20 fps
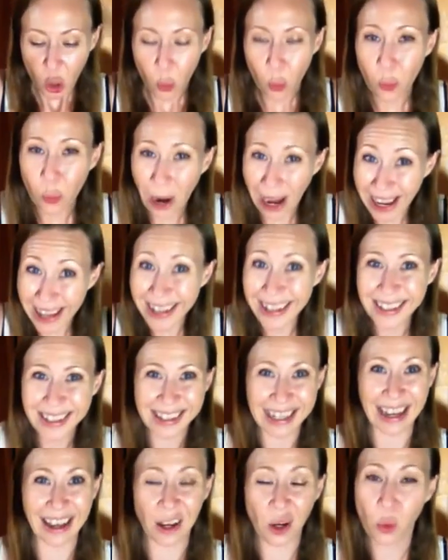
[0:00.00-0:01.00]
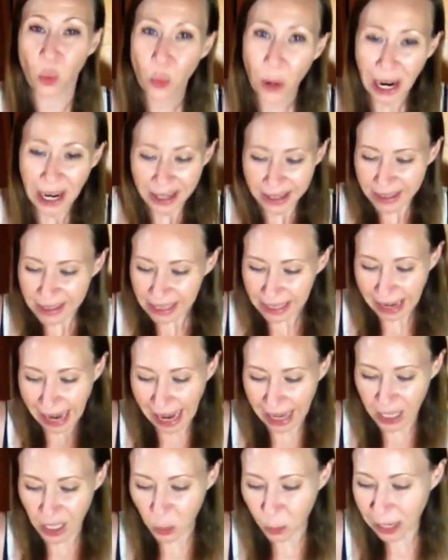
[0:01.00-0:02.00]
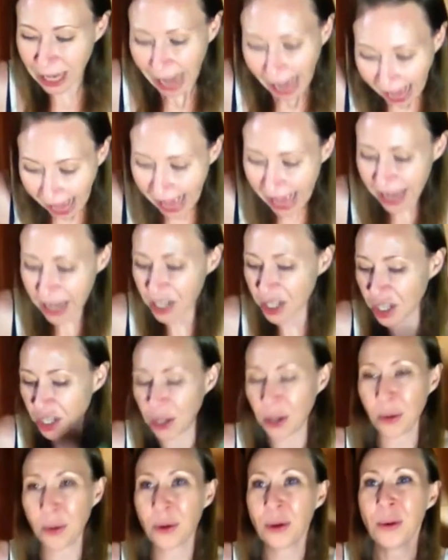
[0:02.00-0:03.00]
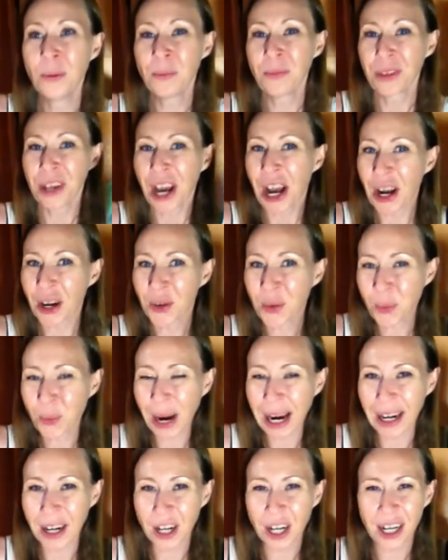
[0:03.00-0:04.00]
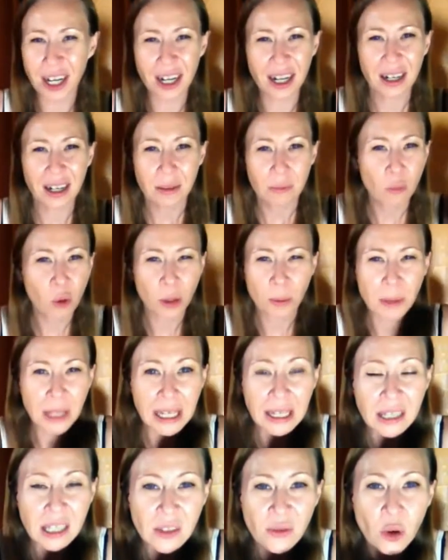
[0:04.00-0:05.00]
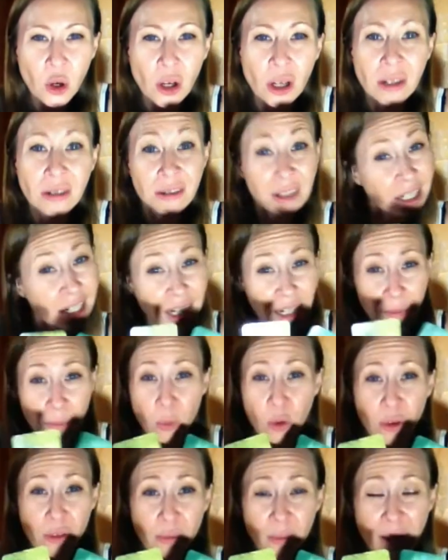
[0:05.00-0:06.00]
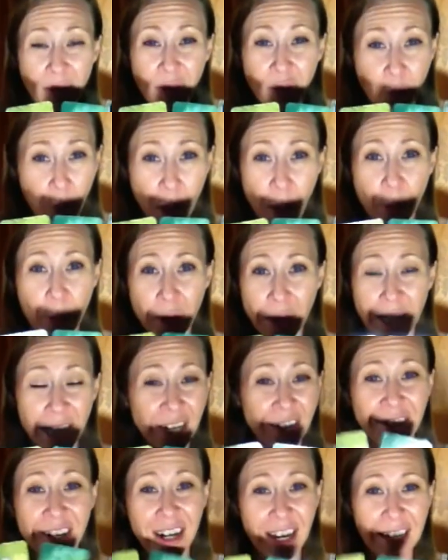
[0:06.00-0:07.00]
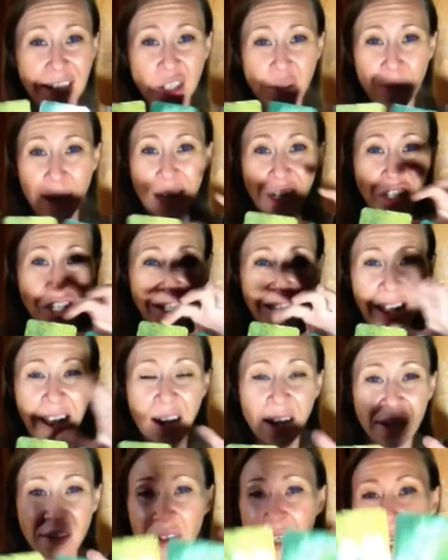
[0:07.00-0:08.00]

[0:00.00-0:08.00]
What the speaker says: raising as we head to a greater, more peaceful, movement forward here, a direction of